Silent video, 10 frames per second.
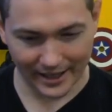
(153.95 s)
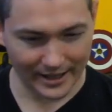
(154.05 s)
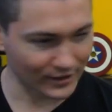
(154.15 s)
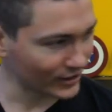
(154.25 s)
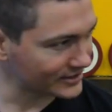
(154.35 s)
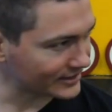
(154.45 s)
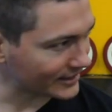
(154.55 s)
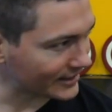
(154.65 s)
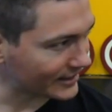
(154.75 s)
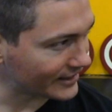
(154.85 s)
He looks at
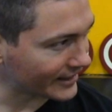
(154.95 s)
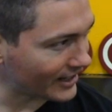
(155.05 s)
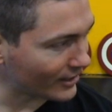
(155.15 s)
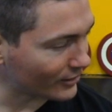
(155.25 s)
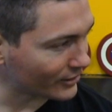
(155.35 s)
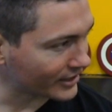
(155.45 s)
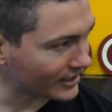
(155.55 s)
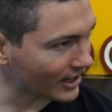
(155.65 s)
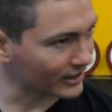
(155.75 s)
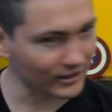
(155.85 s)
the you know
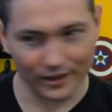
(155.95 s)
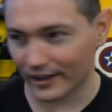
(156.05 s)
conductor.